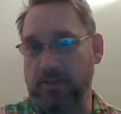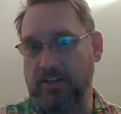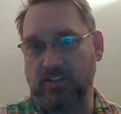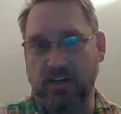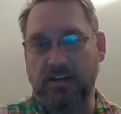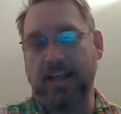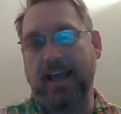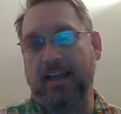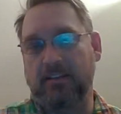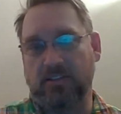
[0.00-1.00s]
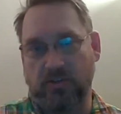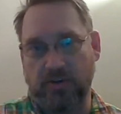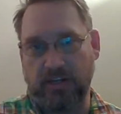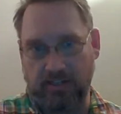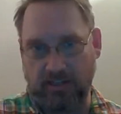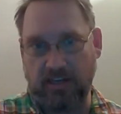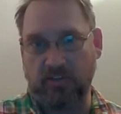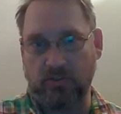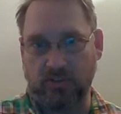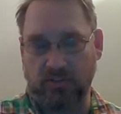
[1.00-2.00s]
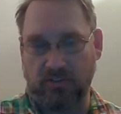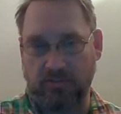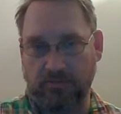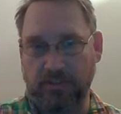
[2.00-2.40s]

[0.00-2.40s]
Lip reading: but he's an undead, so he uses